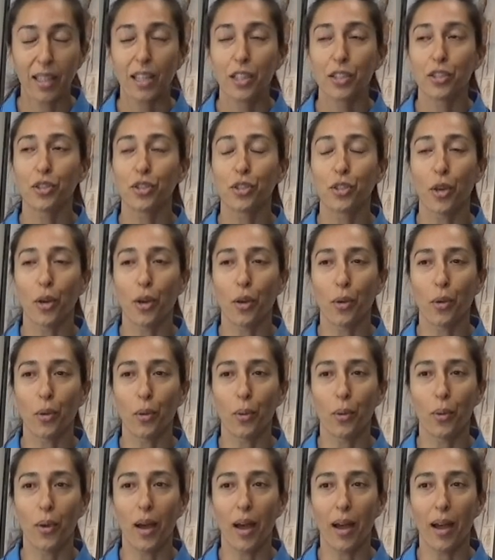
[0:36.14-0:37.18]

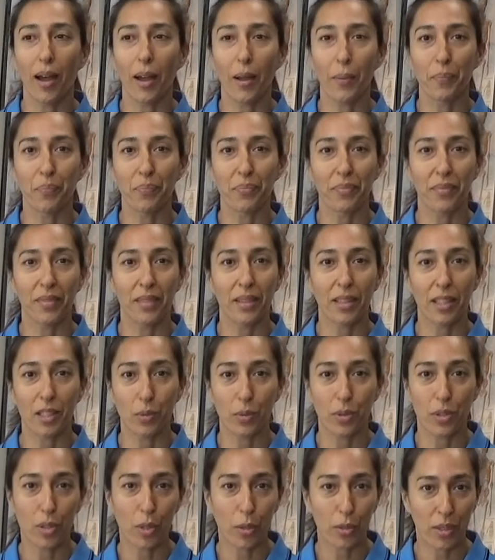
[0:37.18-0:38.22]
So this
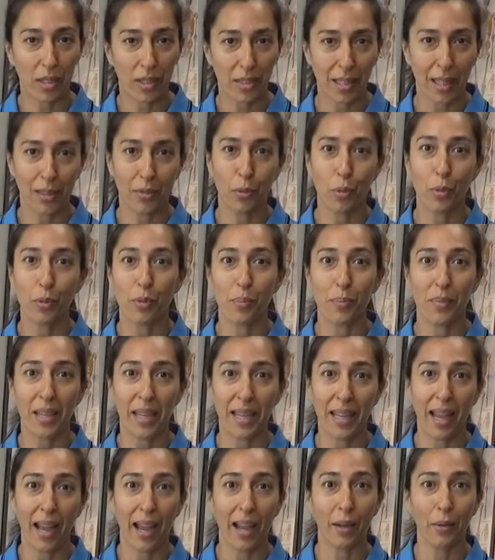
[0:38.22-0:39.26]
was so successful with
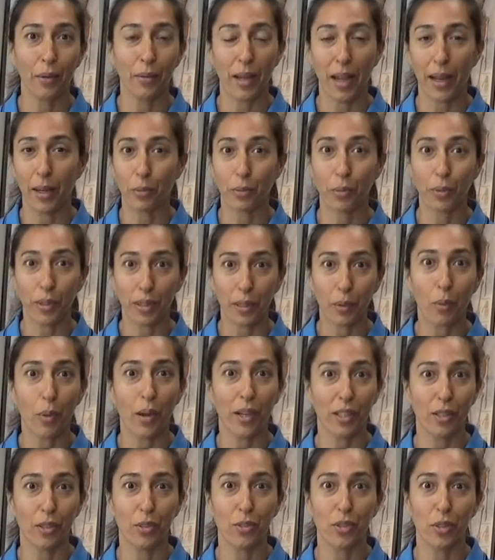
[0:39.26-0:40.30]
me. I really
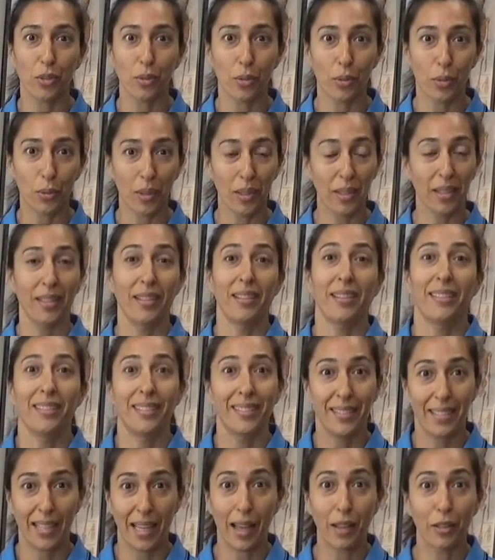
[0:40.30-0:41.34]
want you to
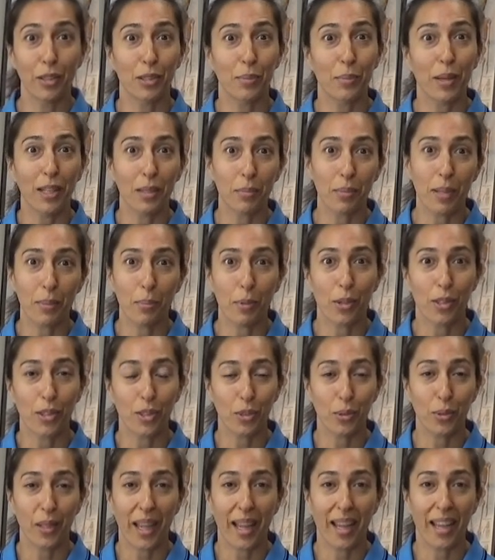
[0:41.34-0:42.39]
tell as many people as
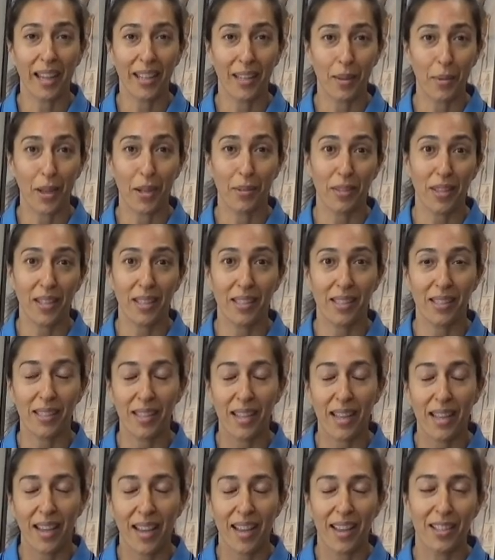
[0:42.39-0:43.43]
you can about this.
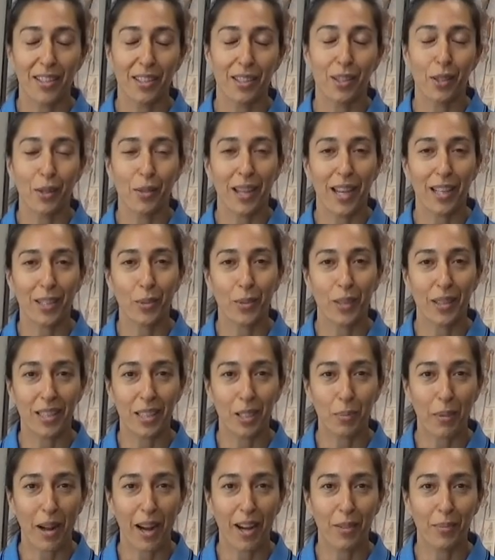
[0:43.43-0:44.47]
And so that's what
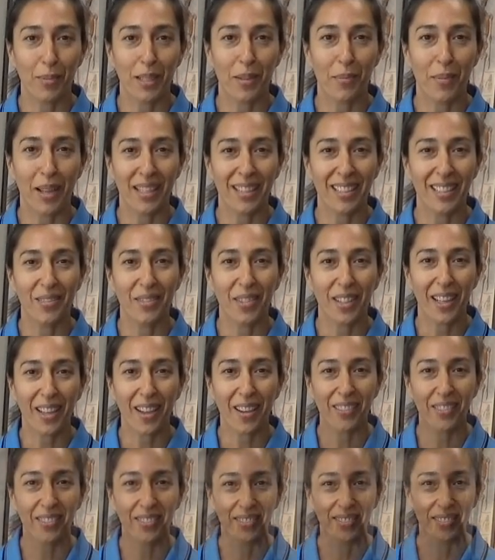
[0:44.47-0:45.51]
inspired me to make this video.